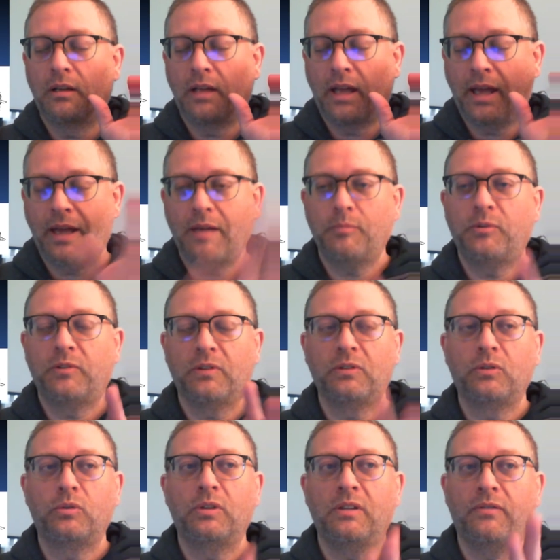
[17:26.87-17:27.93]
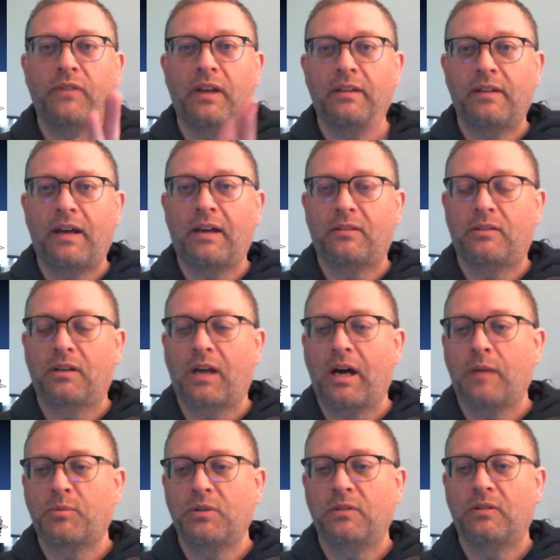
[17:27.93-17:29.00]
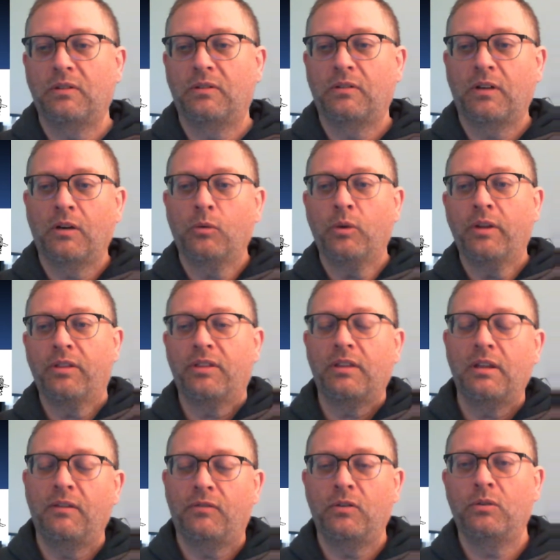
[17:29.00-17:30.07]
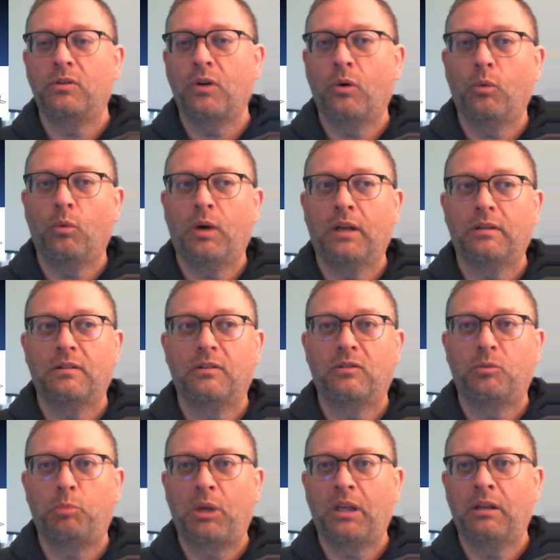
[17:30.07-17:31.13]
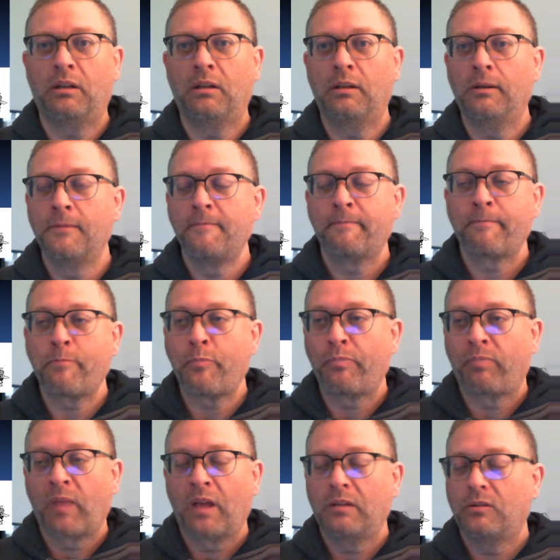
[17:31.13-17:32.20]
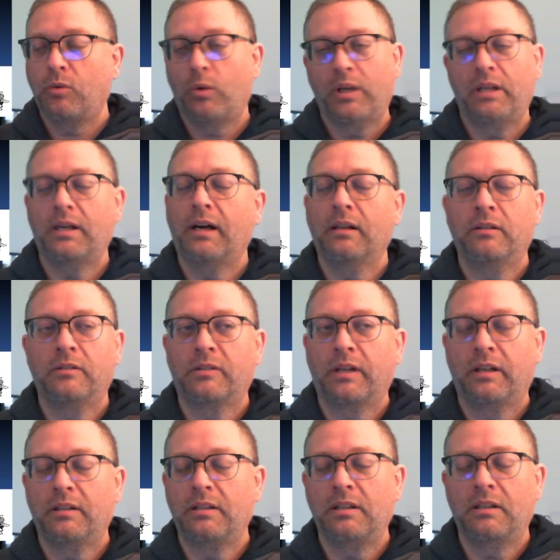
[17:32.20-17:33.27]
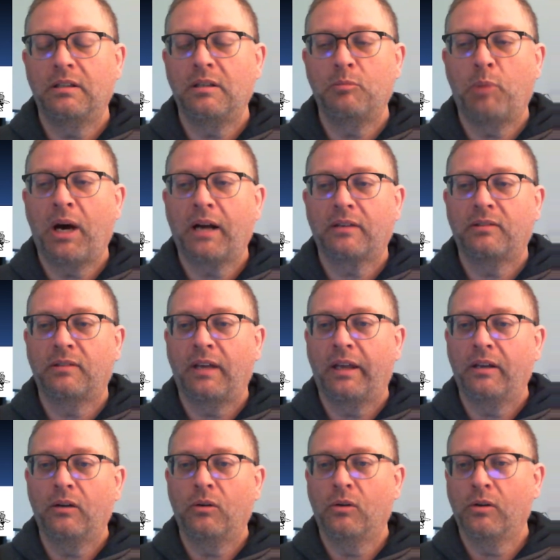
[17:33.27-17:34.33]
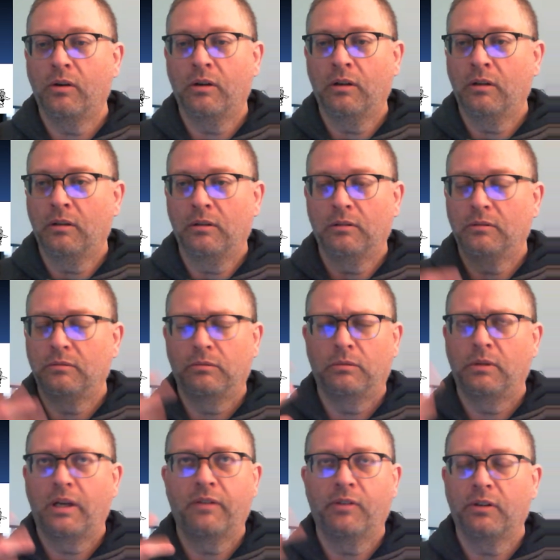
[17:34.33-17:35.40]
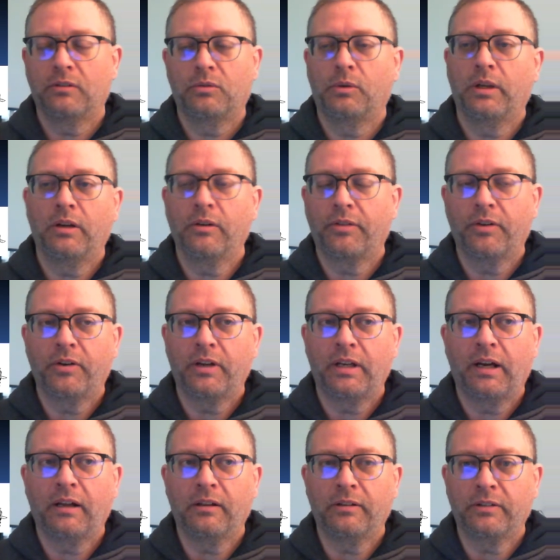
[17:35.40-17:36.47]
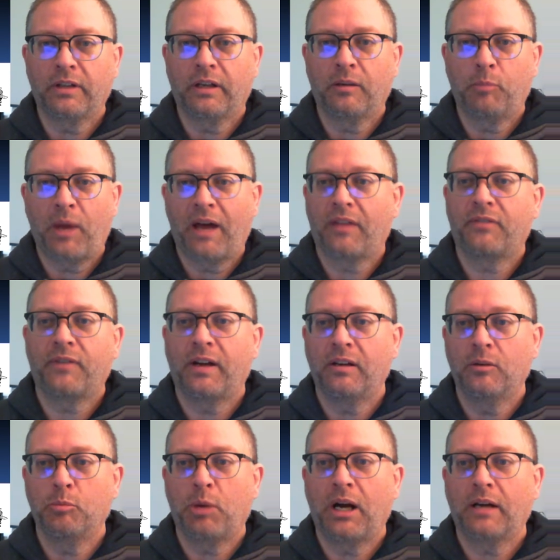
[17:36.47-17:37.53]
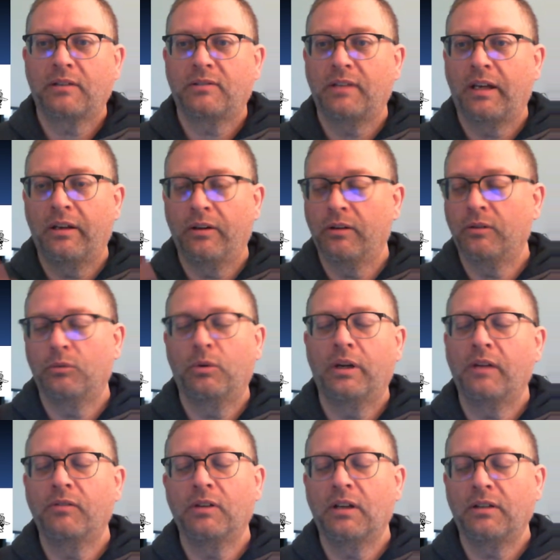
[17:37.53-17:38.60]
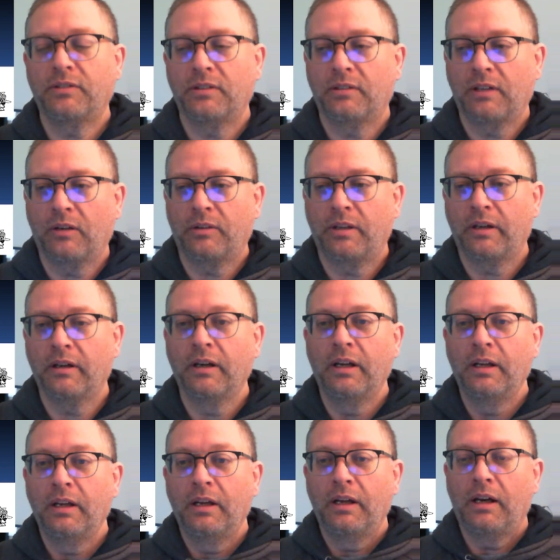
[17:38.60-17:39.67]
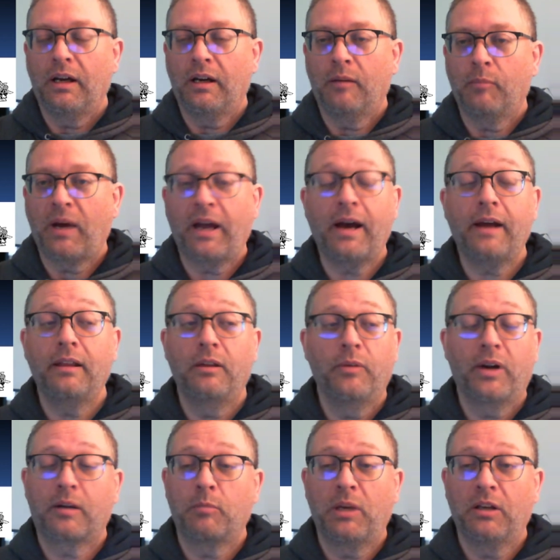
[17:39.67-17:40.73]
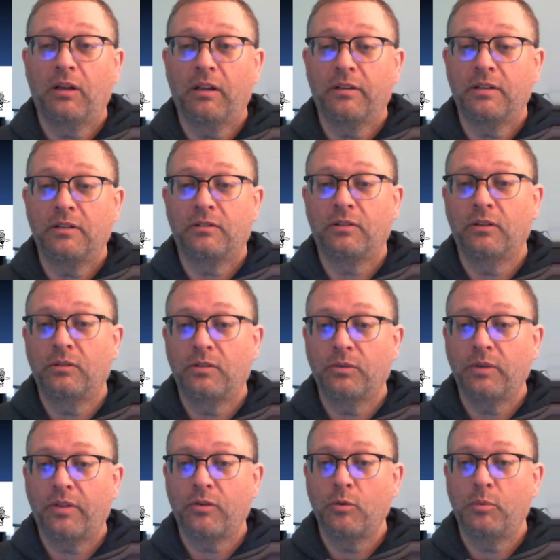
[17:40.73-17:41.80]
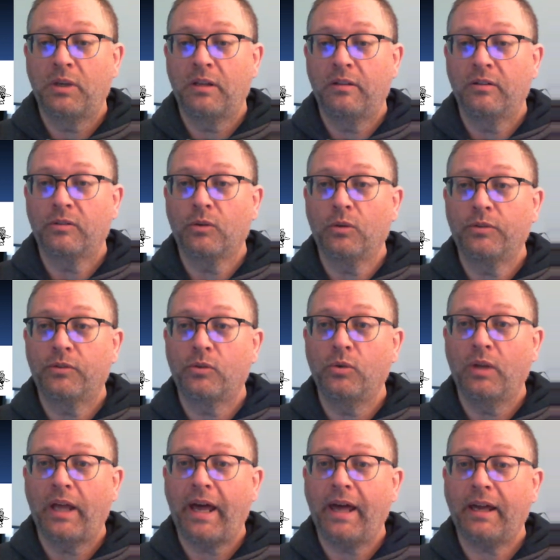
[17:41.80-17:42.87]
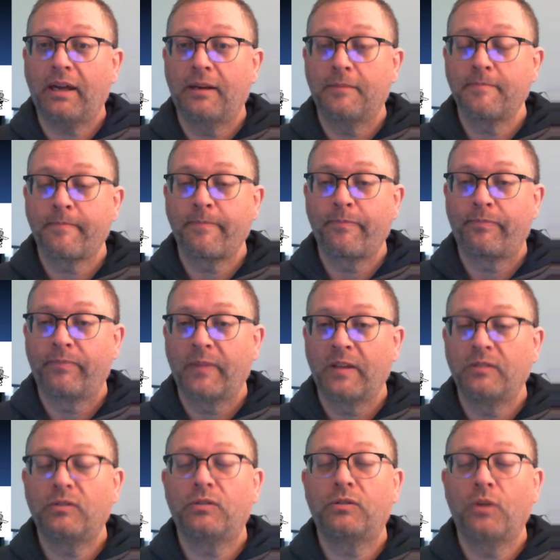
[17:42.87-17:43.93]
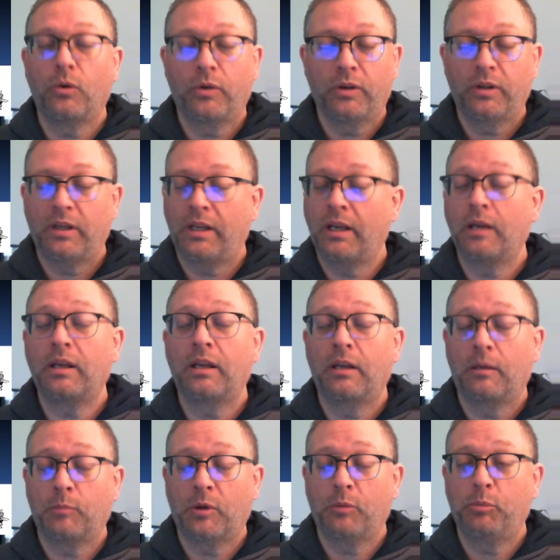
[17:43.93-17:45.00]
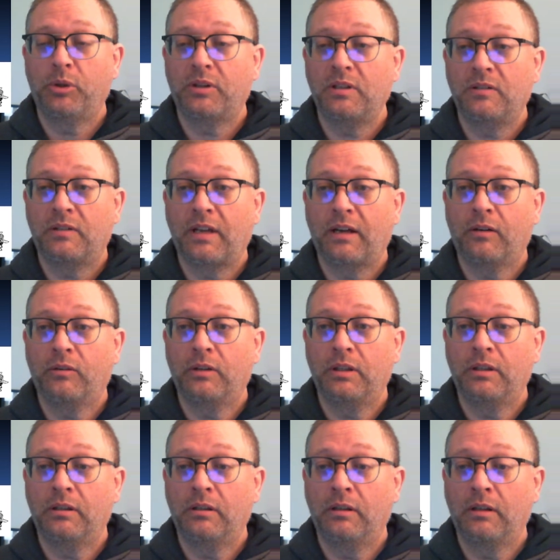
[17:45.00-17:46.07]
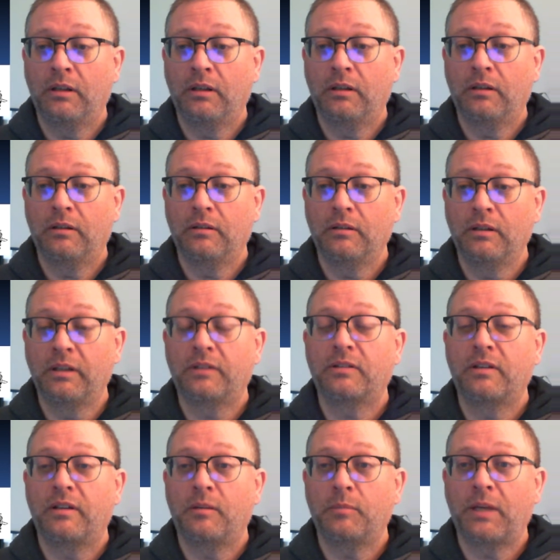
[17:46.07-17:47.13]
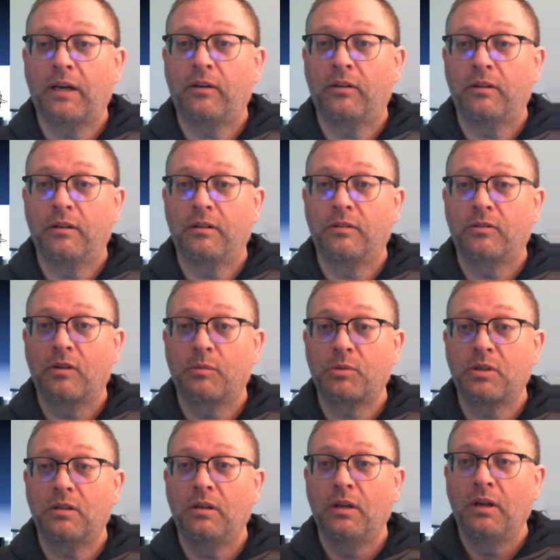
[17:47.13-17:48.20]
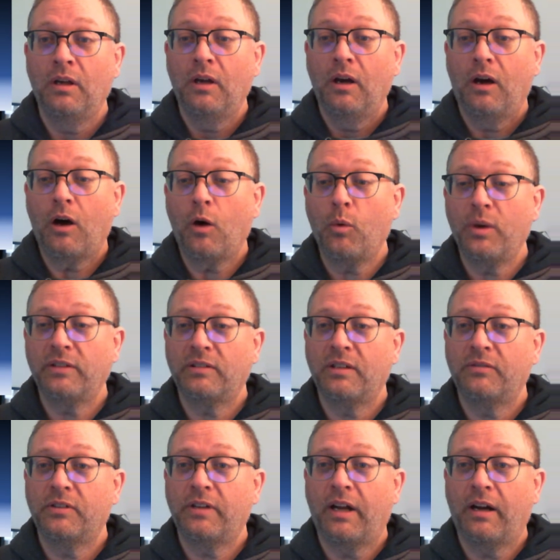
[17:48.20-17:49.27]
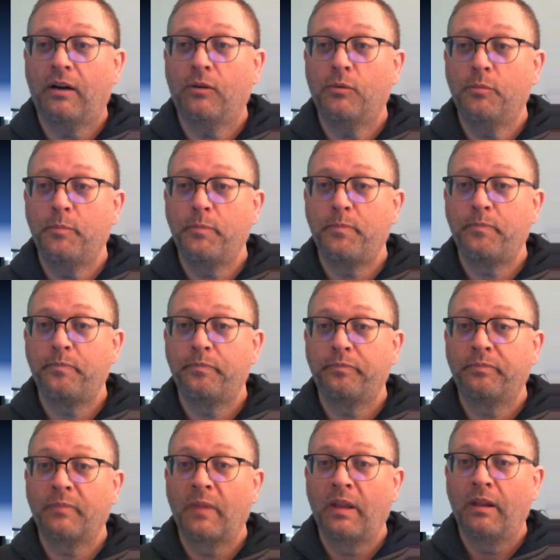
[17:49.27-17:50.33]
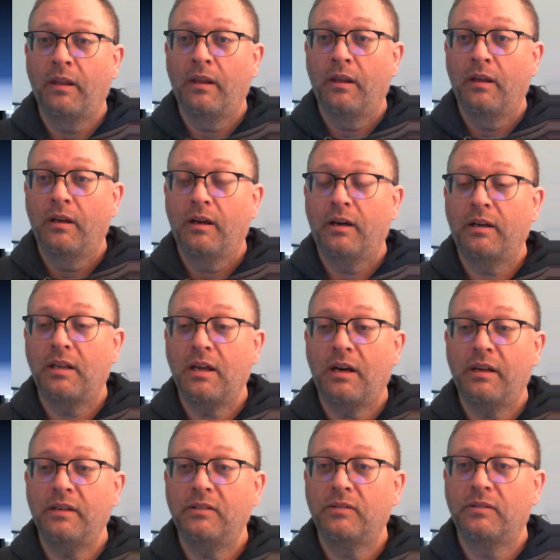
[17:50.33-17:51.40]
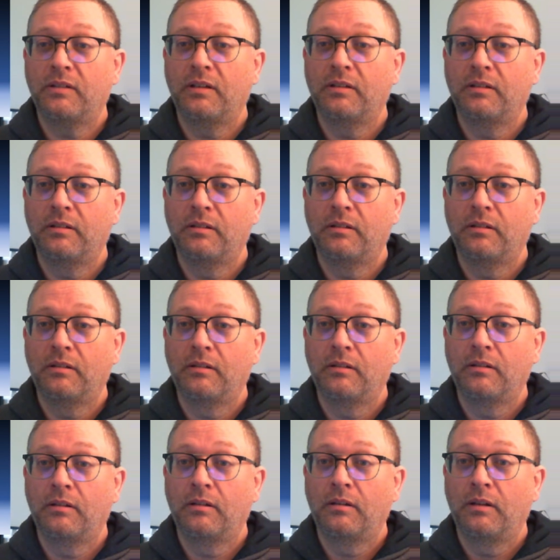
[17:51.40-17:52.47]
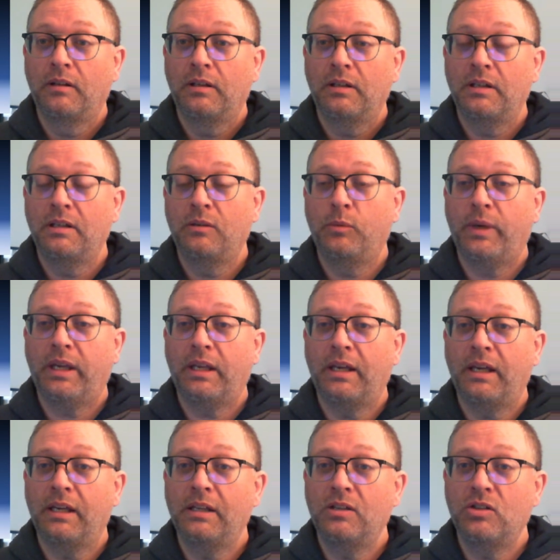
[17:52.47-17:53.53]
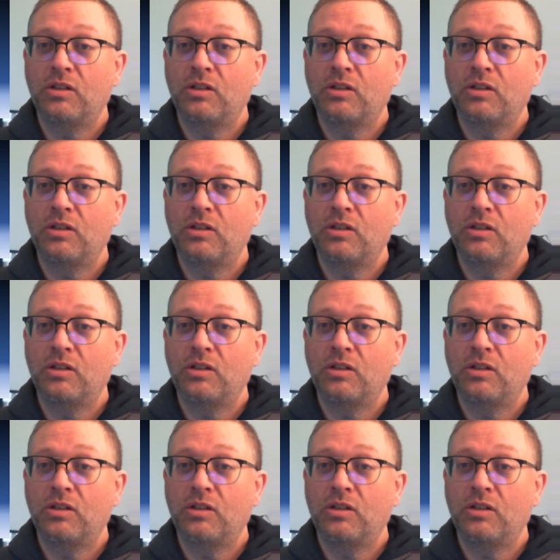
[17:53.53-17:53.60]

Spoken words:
absolutely fantastic options to start with if you don't want to spend $20 on a D&D box set, or whatever, $20 or $30 on a Pathfinder box set, or whatever else is out there. I highly recommend all of these. So to run through them again, there's Old School Hack. So good. And again, I'm going to put these down in links to them down in the description. Always Never Now, Honey Heist, In a Wicked Age,